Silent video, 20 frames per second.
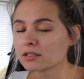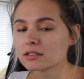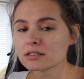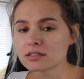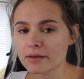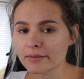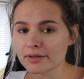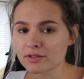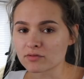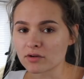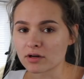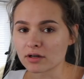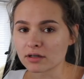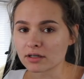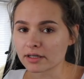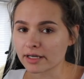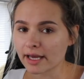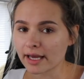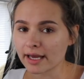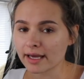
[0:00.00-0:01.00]
something's wrong,
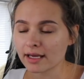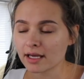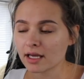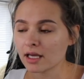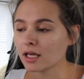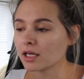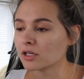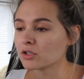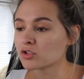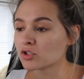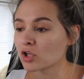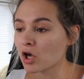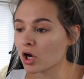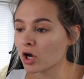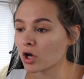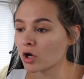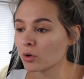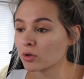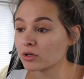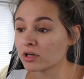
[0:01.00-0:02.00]
okay?
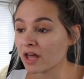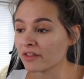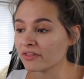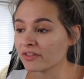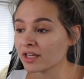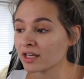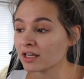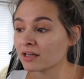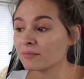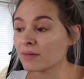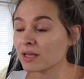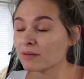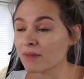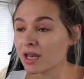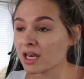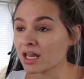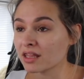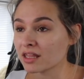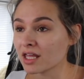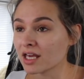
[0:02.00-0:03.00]
So nothing can mean
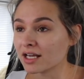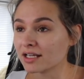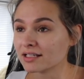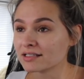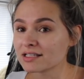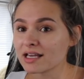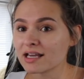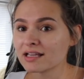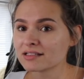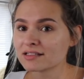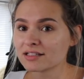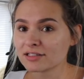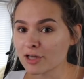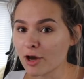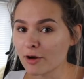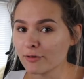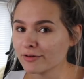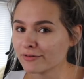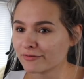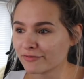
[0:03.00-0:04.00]
many things. It's the
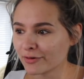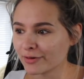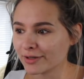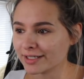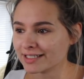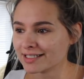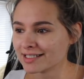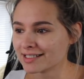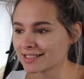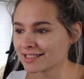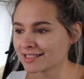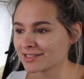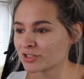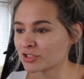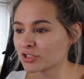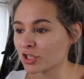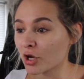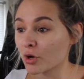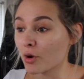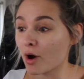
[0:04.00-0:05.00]
tone of voice.
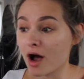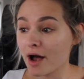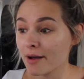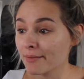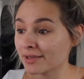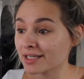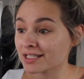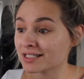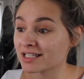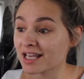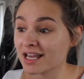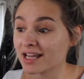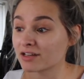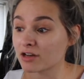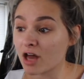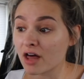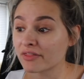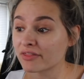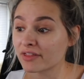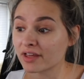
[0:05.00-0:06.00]
So I'm gonna say
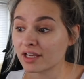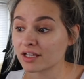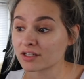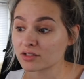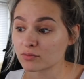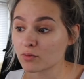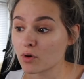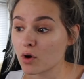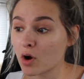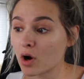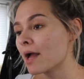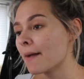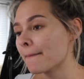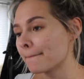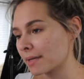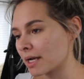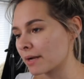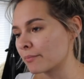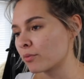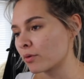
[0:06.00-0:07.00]
nothing is wrong,
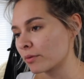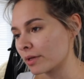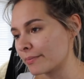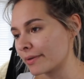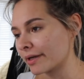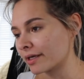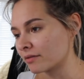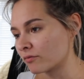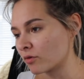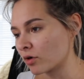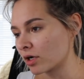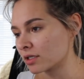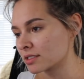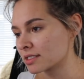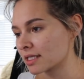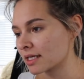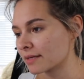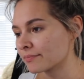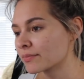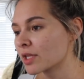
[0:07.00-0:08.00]
but I'm probably picking the wrong
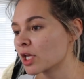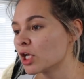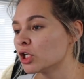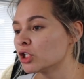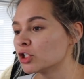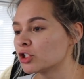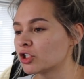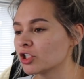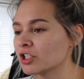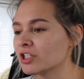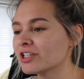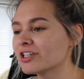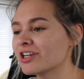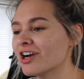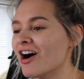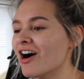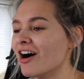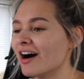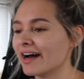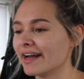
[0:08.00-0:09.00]
answer. Should a
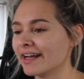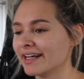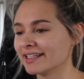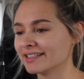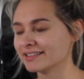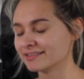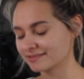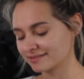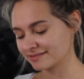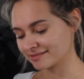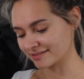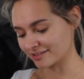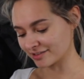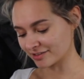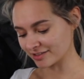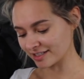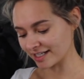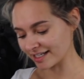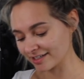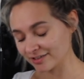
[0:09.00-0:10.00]
guy, oh
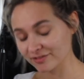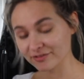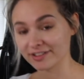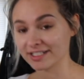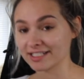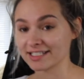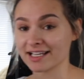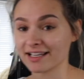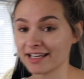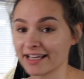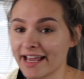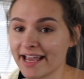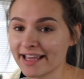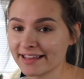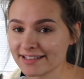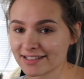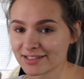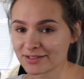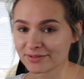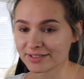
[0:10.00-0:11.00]
God, I can already tell I hate
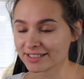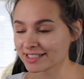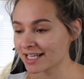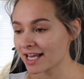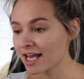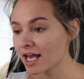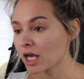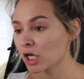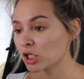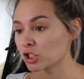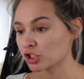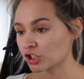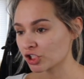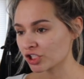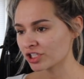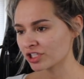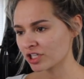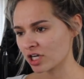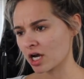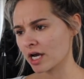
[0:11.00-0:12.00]
this quiz.
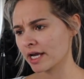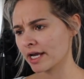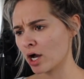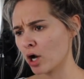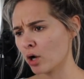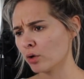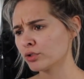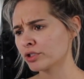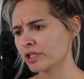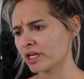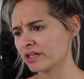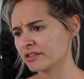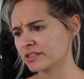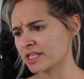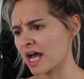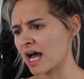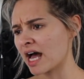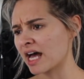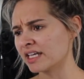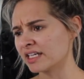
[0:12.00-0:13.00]
Should a guy hold a girl's
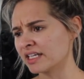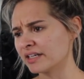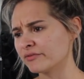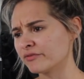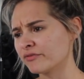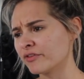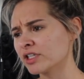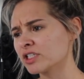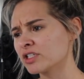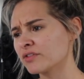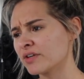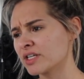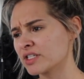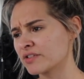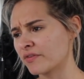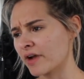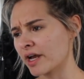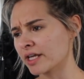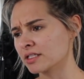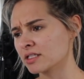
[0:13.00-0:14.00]
hand in front of his
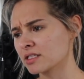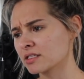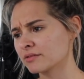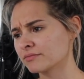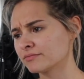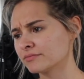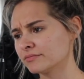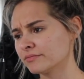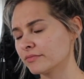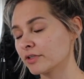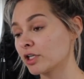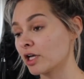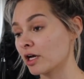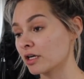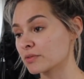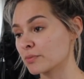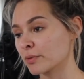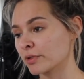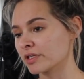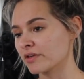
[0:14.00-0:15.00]
friends?
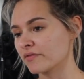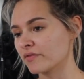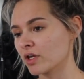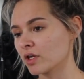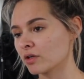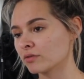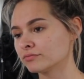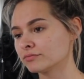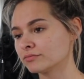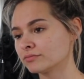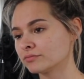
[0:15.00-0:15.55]
Girl's point of view.